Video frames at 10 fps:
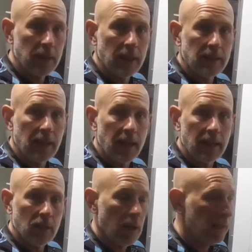get the
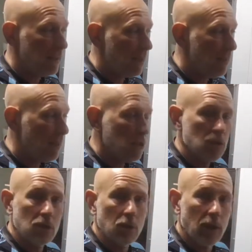gain line, keep
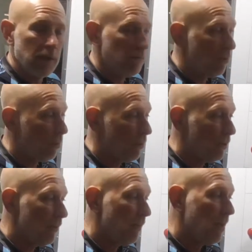inching their way
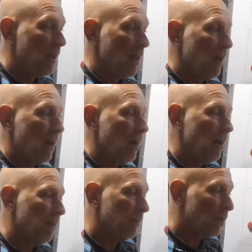forward.
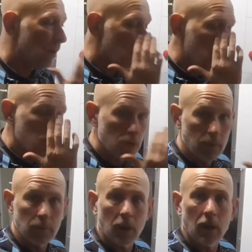They're going to do some